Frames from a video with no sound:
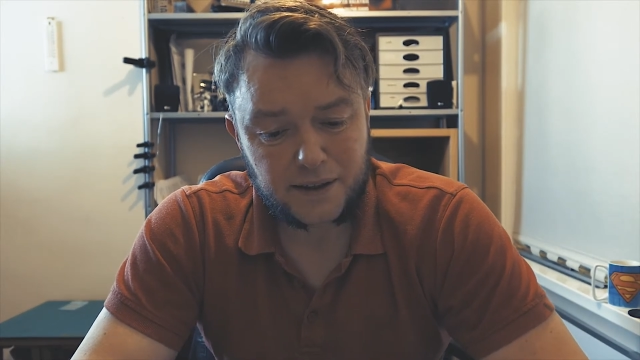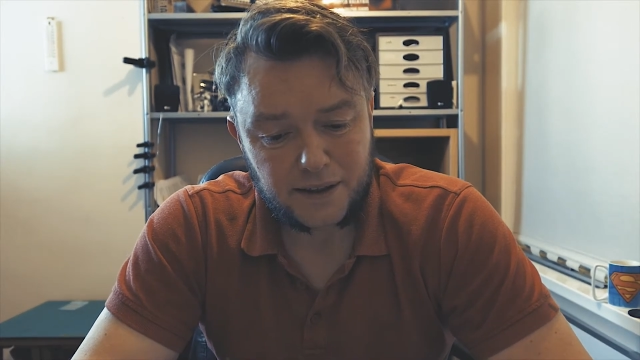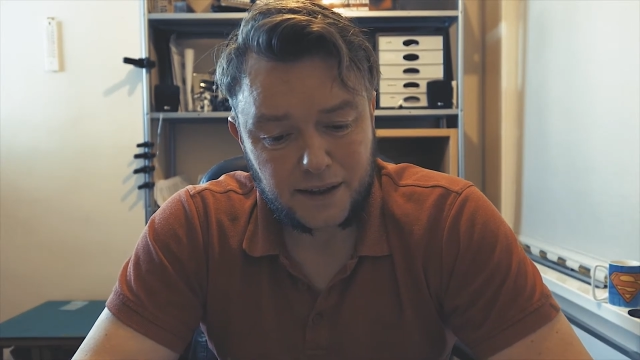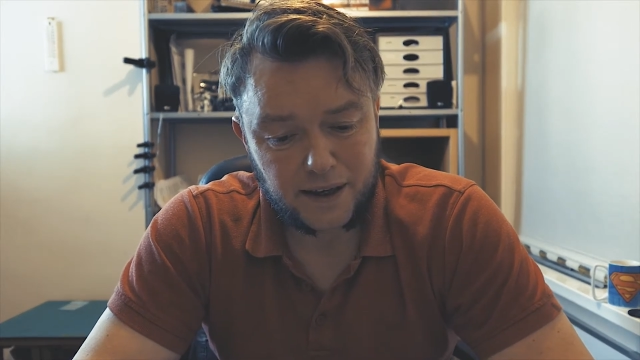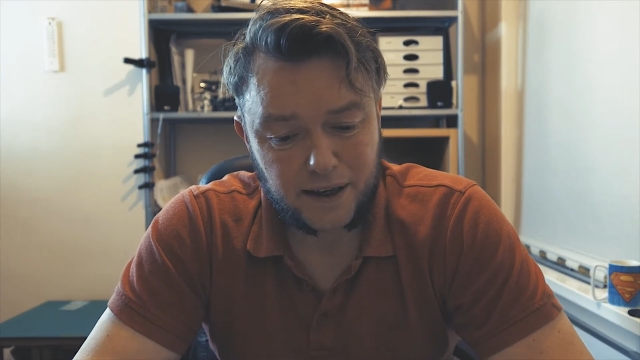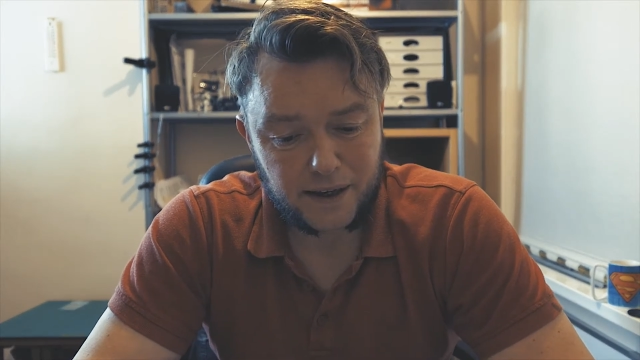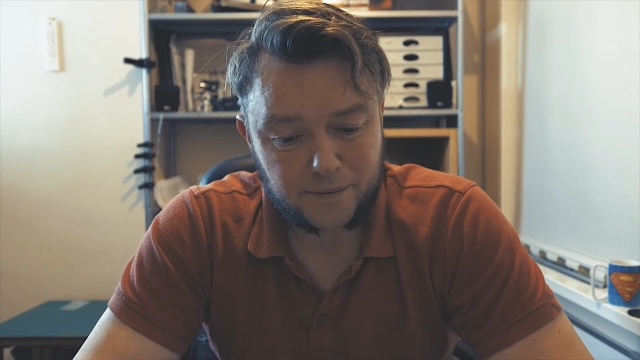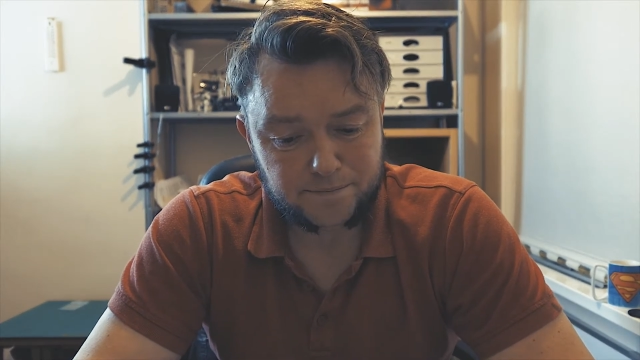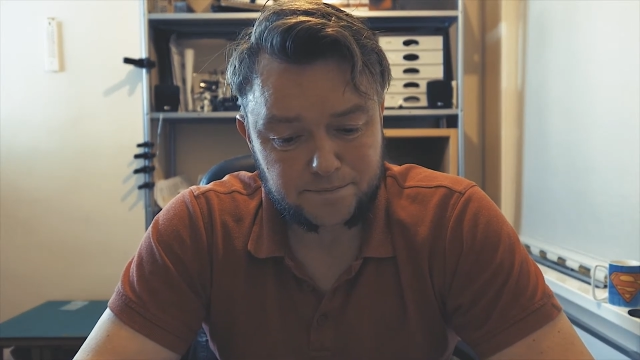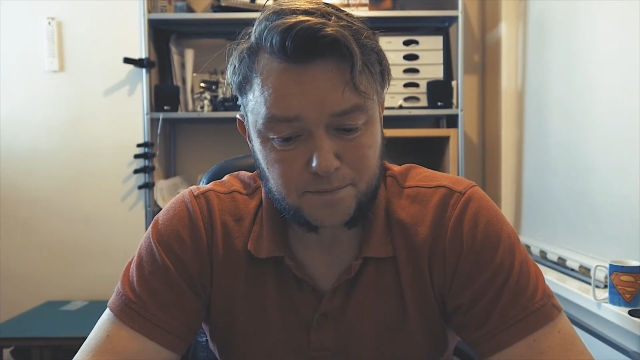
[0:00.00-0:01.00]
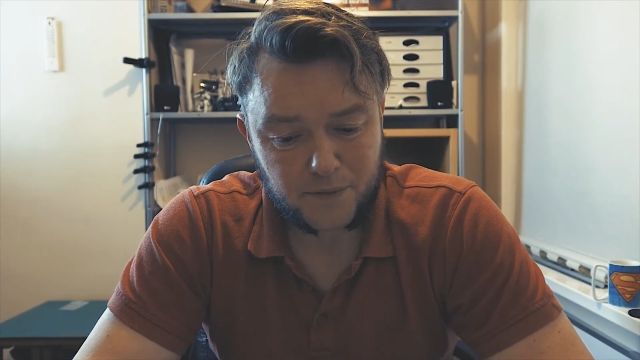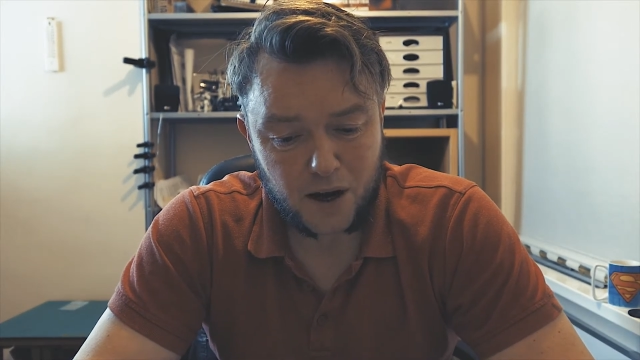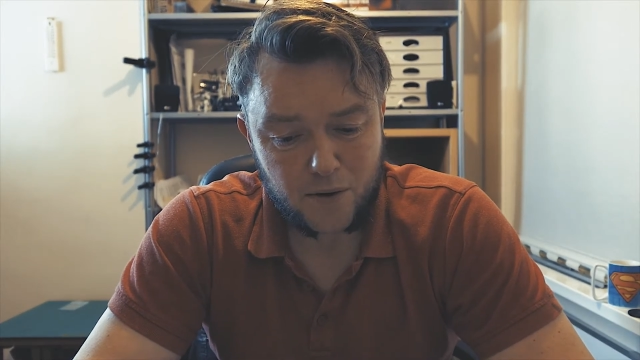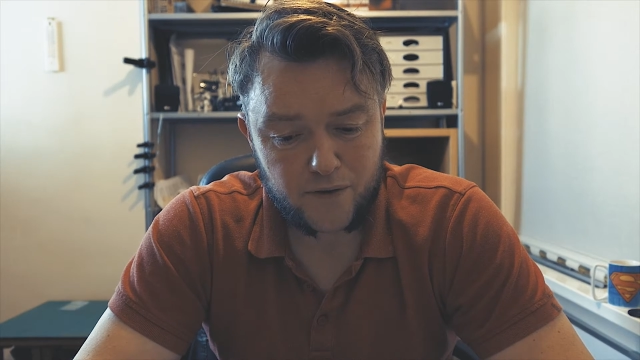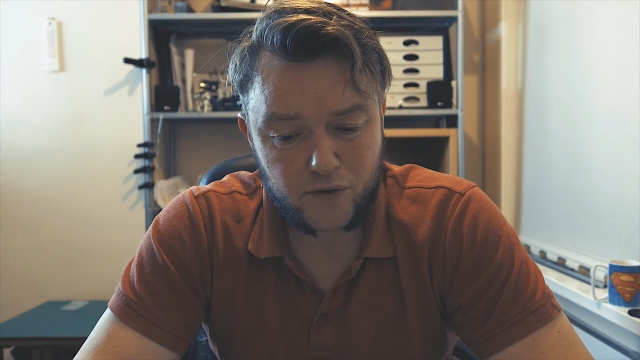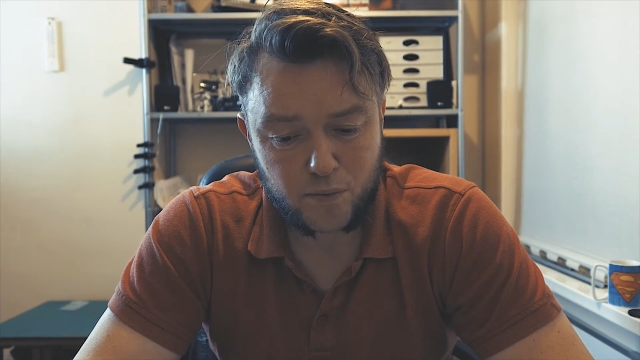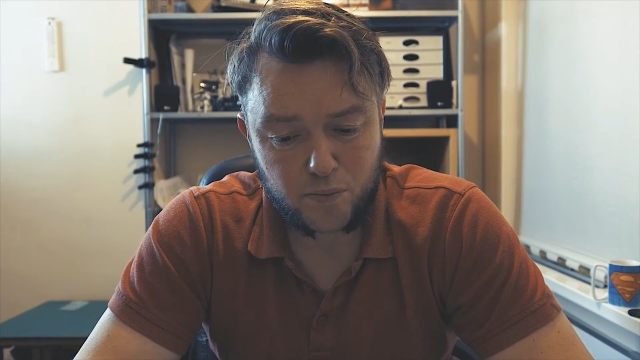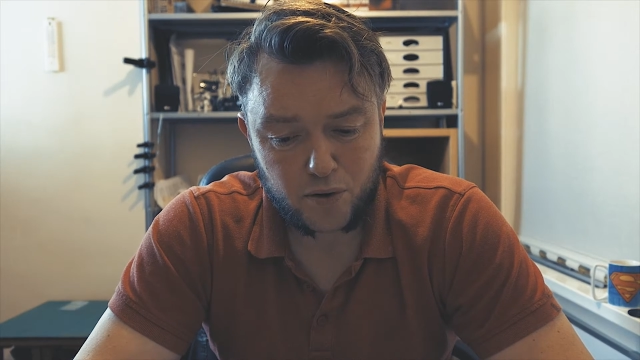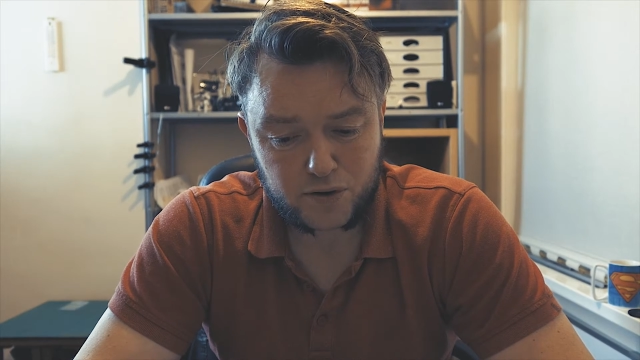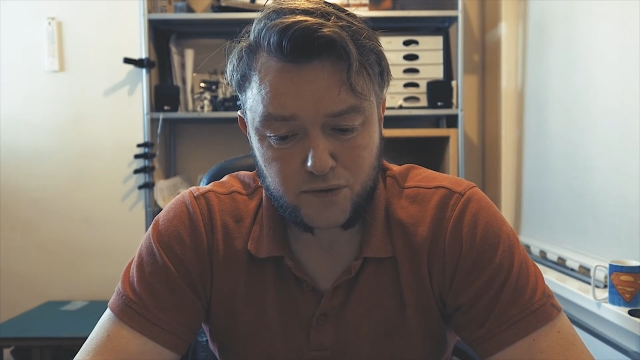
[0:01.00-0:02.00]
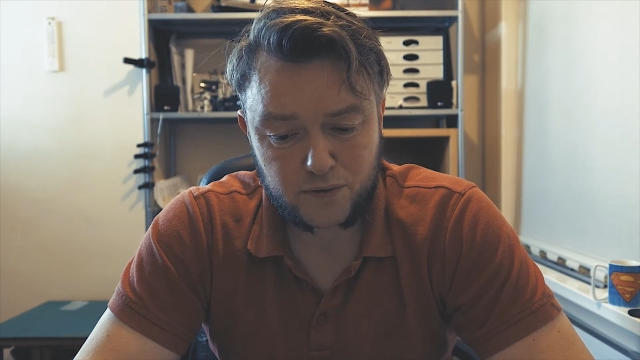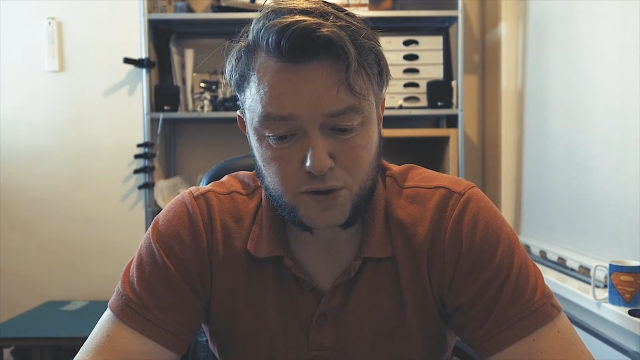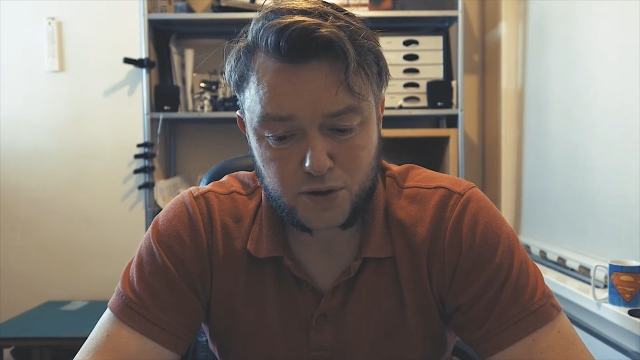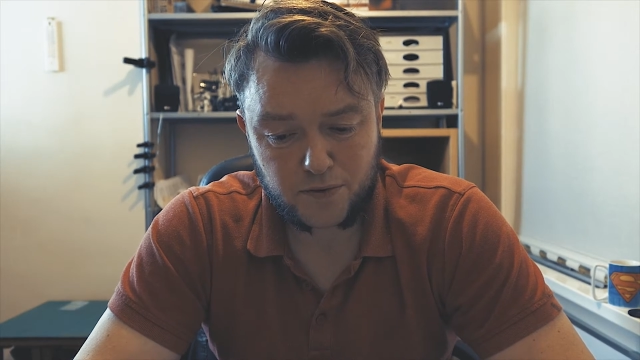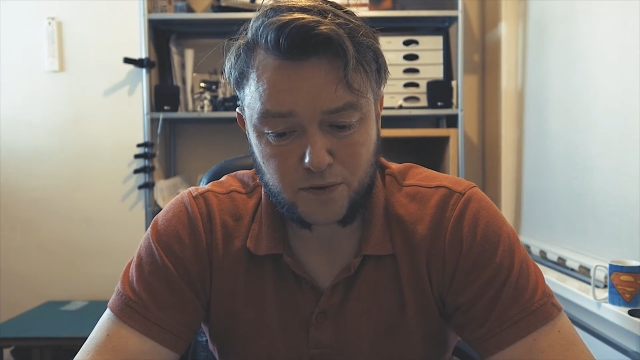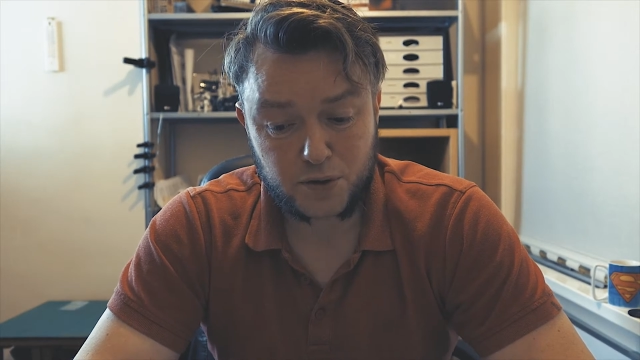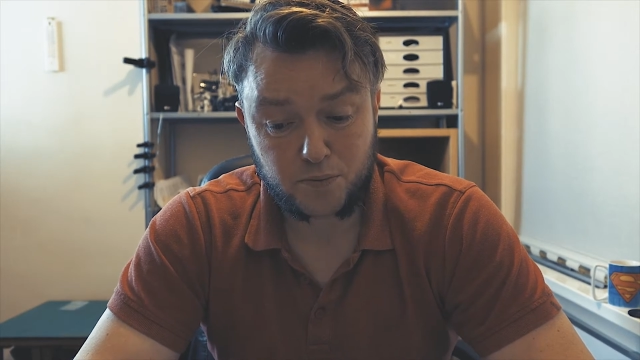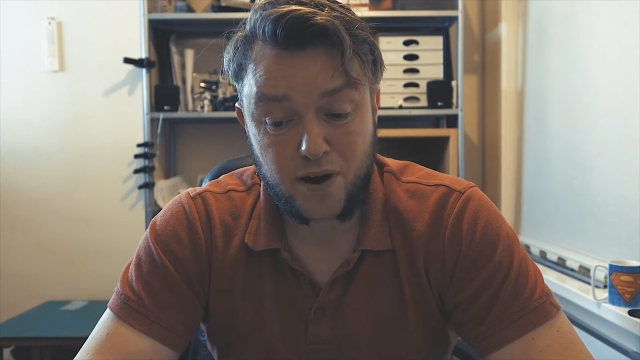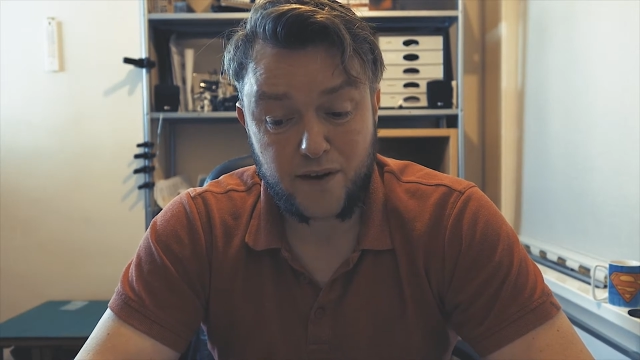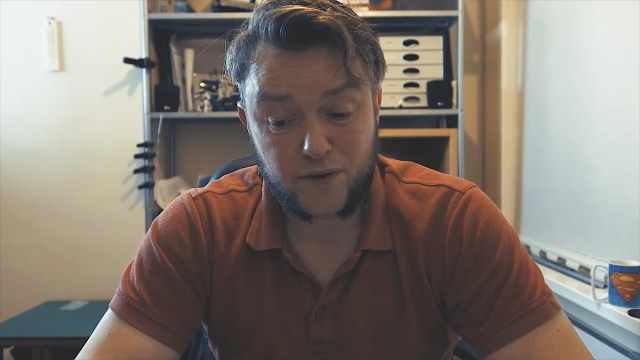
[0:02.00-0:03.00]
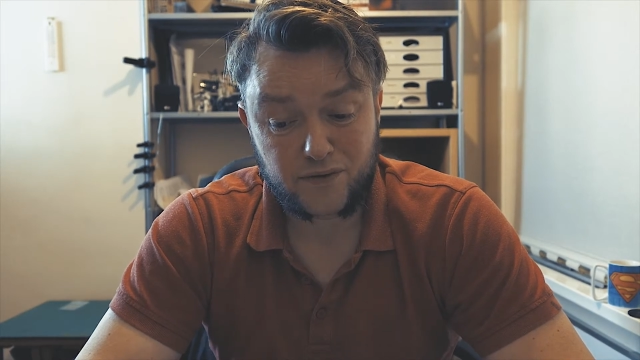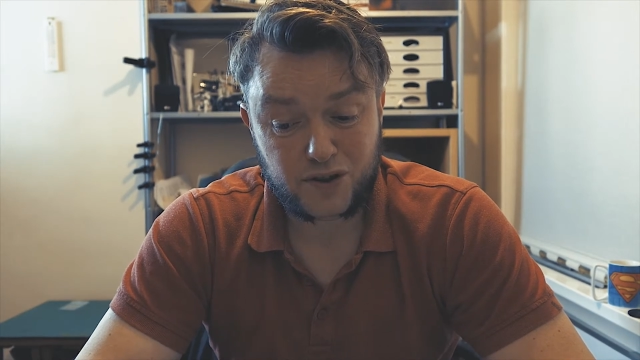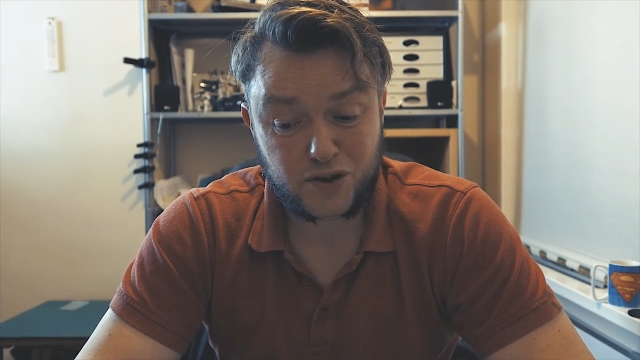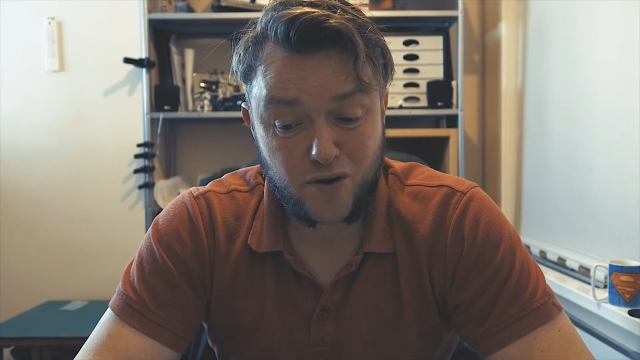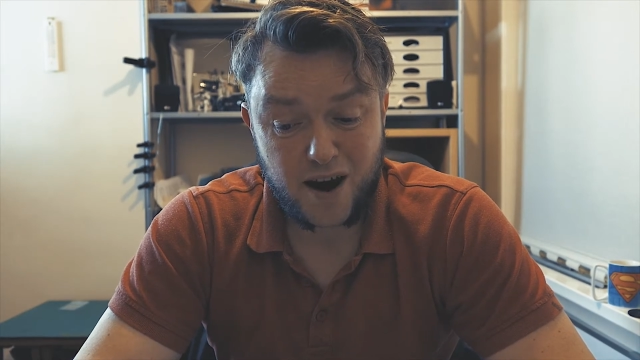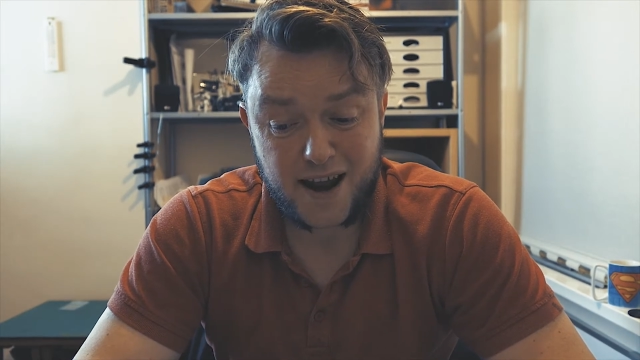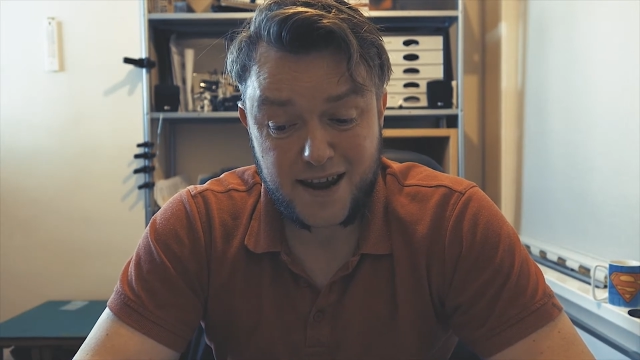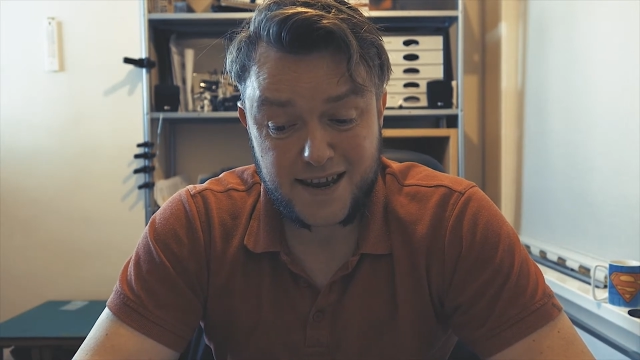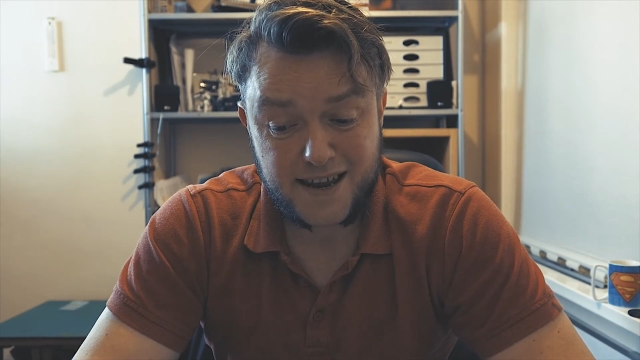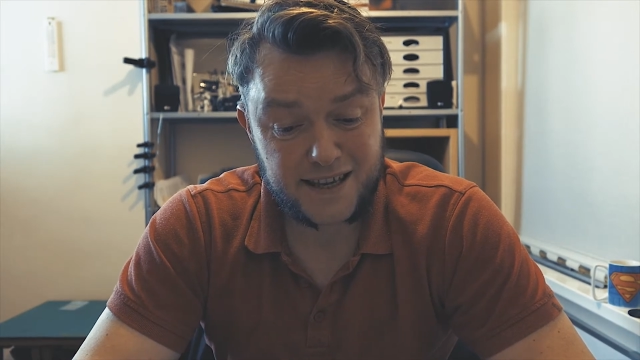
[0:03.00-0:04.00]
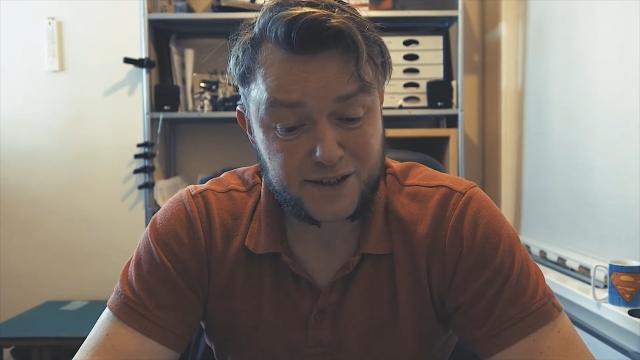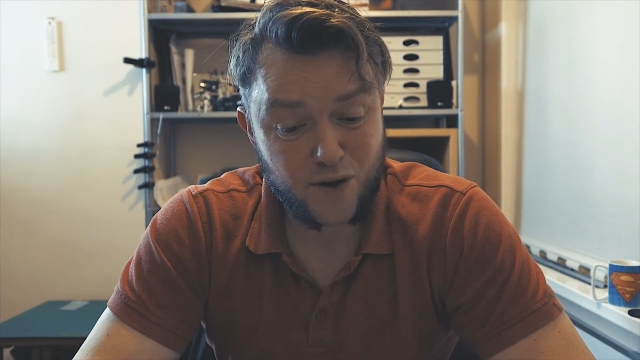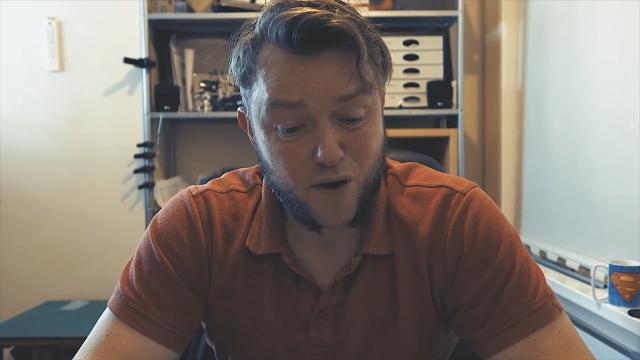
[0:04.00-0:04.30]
However, reports from some of those brave enough to try it